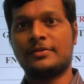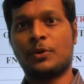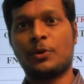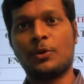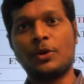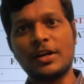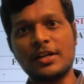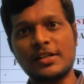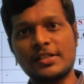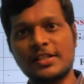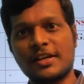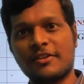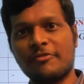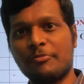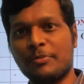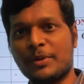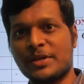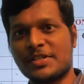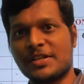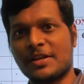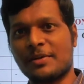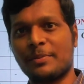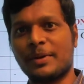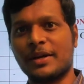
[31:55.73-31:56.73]
units of
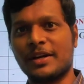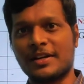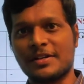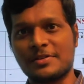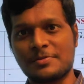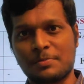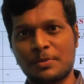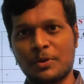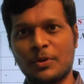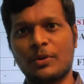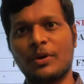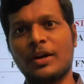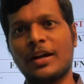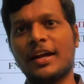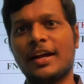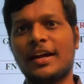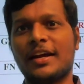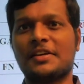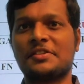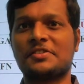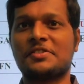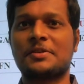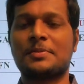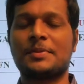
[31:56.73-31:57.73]
measurement is purely a
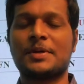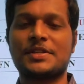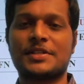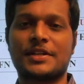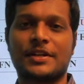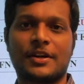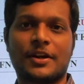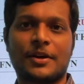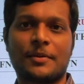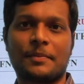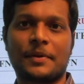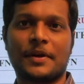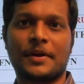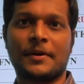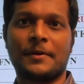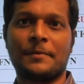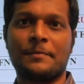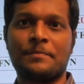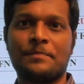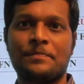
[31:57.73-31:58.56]
estimation topic